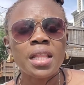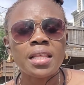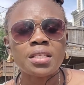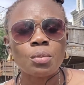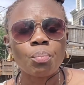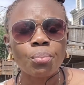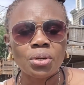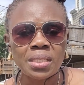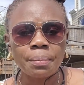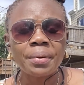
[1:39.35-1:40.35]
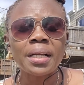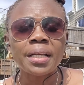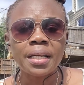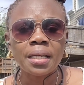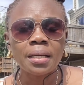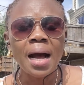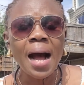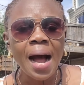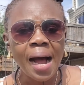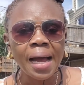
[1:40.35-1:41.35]
there's a possibility,
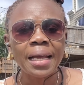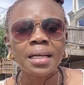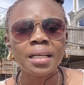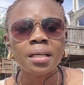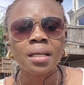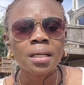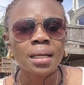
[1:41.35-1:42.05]
highly